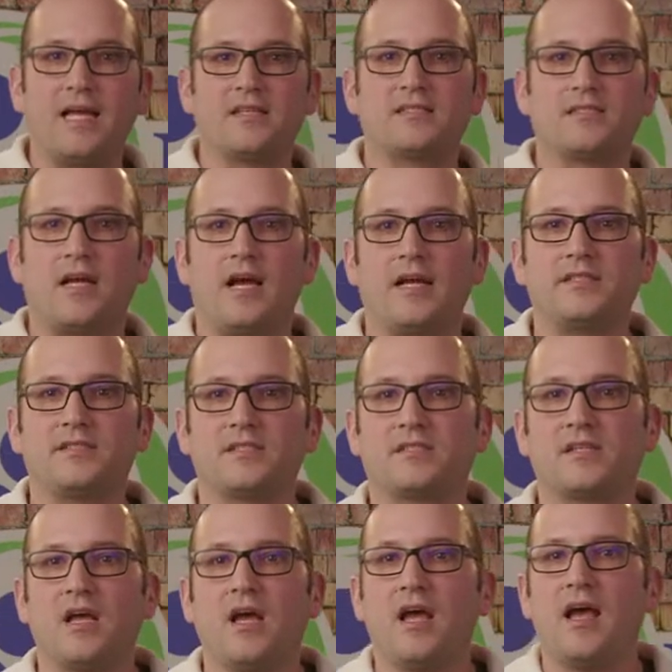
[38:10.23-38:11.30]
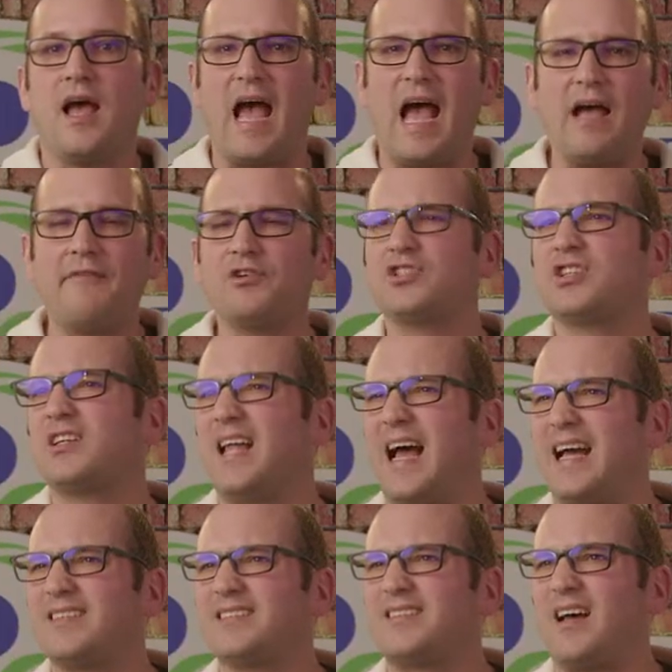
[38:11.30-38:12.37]
sizes Average
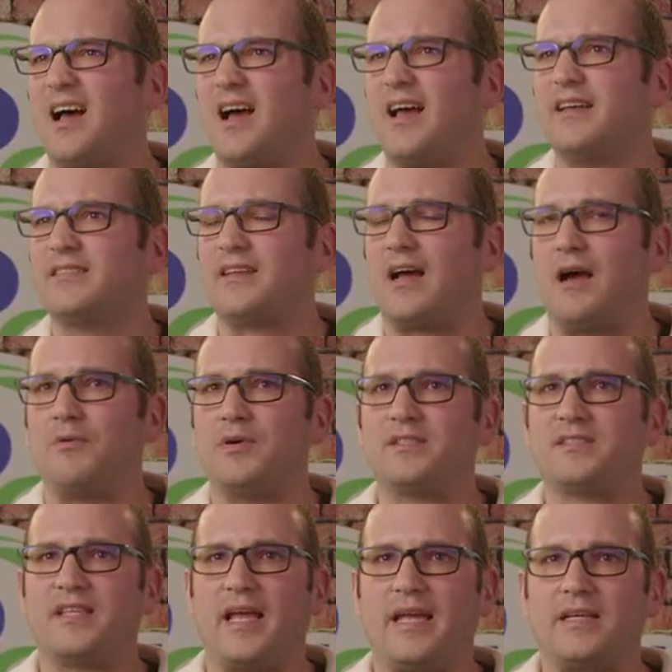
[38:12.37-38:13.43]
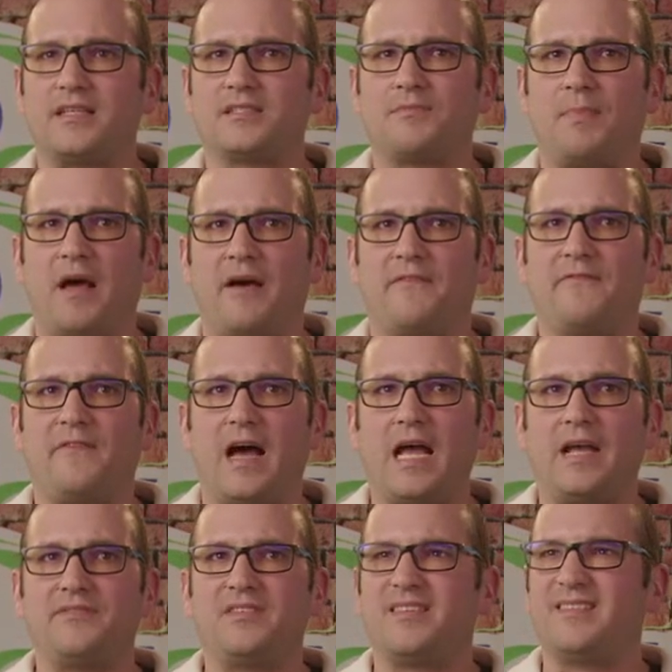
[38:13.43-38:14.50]
class size, I would say, is about
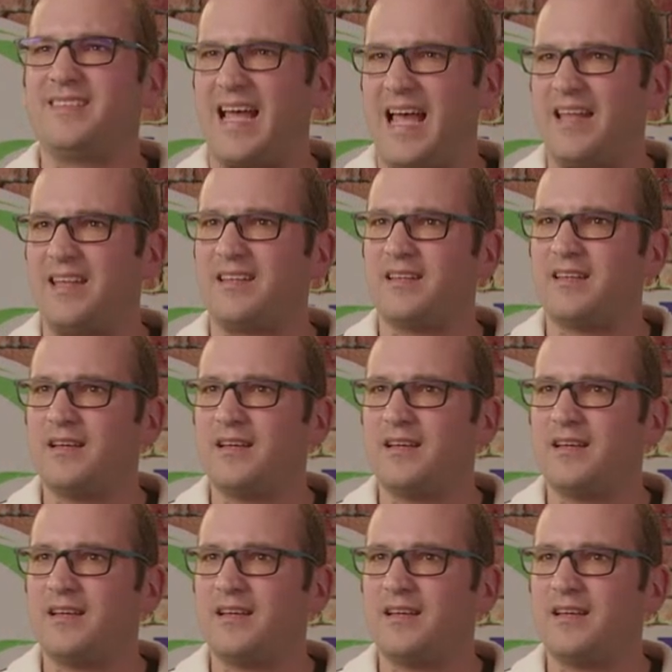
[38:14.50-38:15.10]
5 to 10